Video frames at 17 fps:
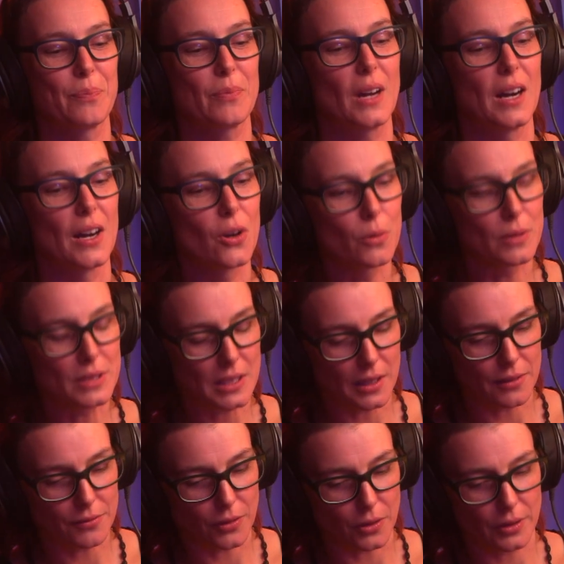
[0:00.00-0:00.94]
I always
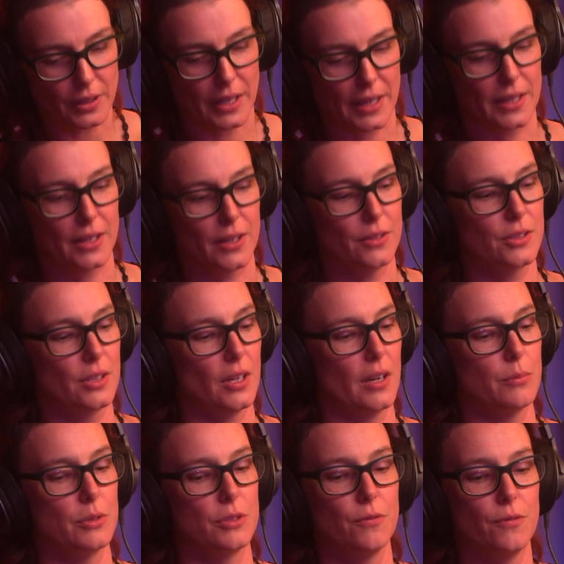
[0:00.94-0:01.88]
loved volcanoes. I
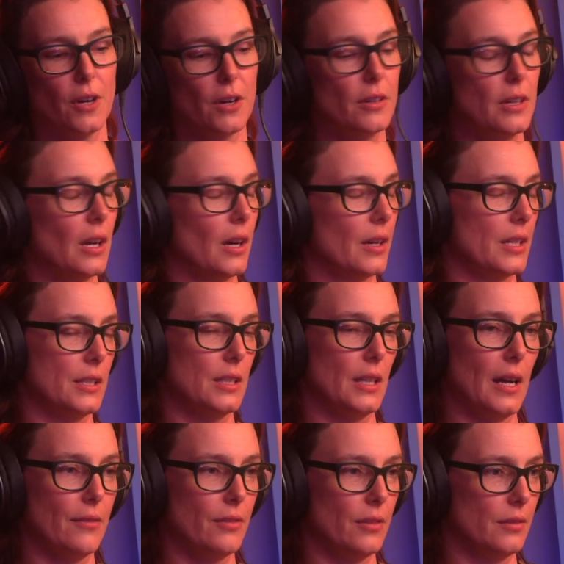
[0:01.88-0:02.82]
was very lucky to
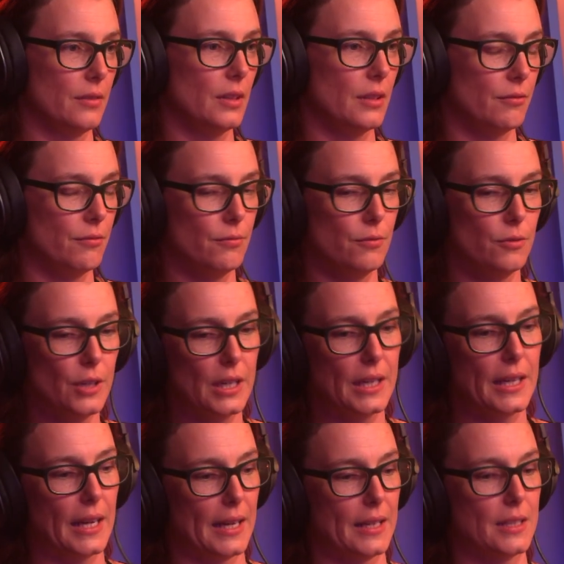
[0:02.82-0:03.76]
have a
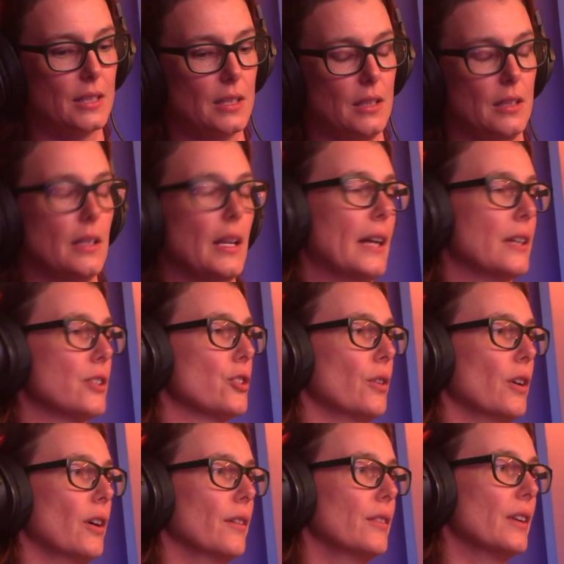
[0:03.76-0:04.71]
really excellent
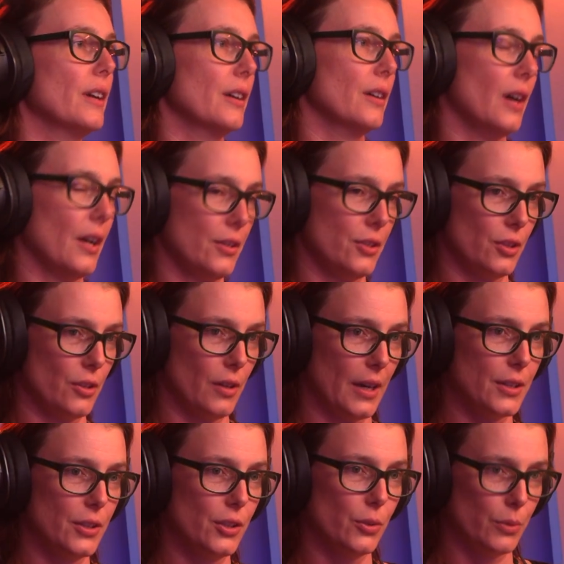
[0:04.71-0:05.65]
lecturer at
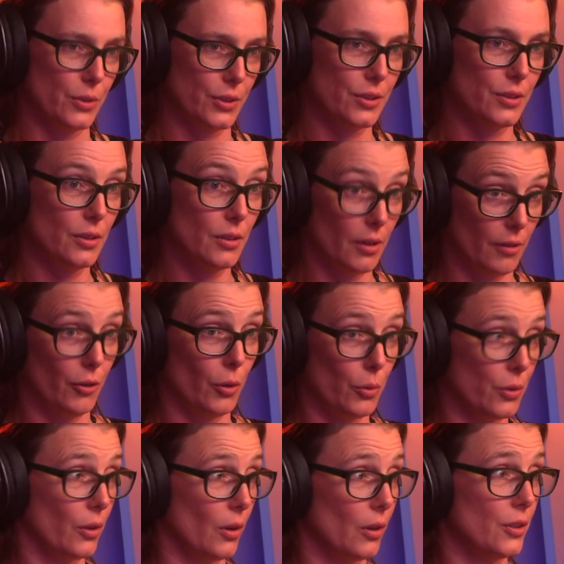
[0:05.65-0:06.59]
undergrad who was a
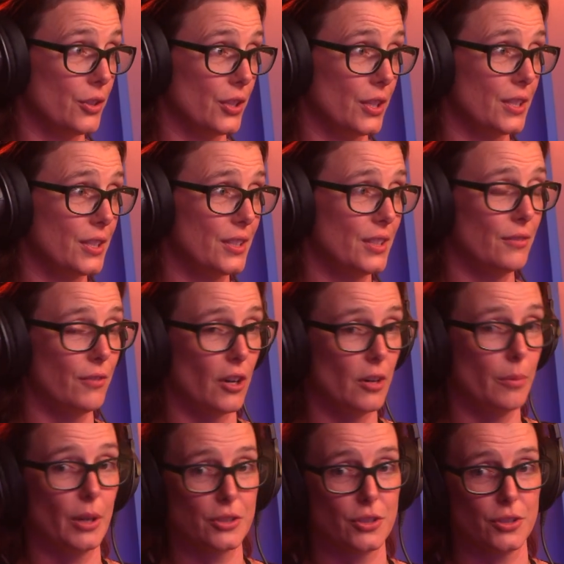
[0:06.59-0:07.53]
volcanologist,
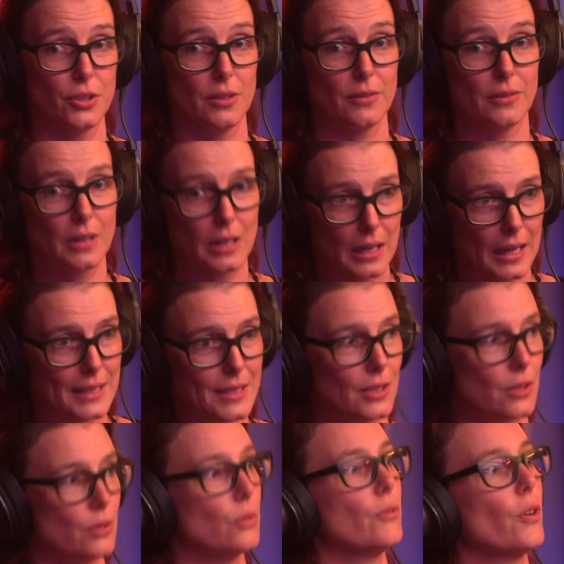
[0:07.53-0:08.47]
very much a sort of
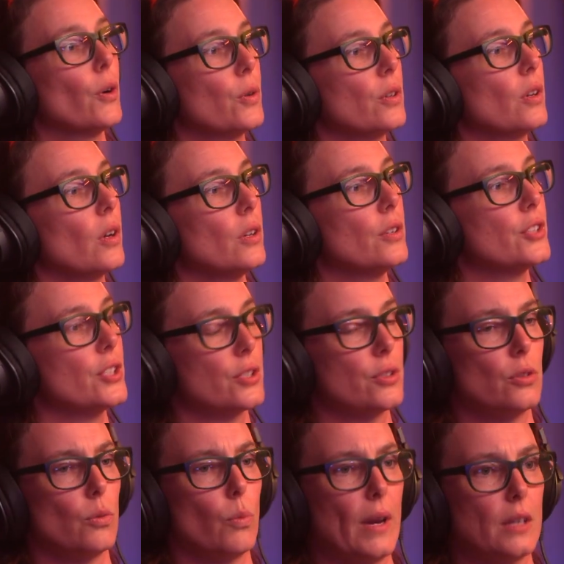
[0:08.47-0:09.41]
classical
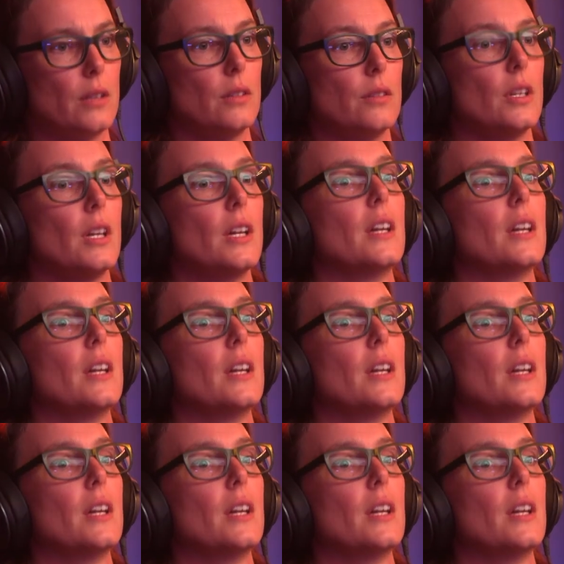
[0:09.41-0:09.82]
volcanologist who went and,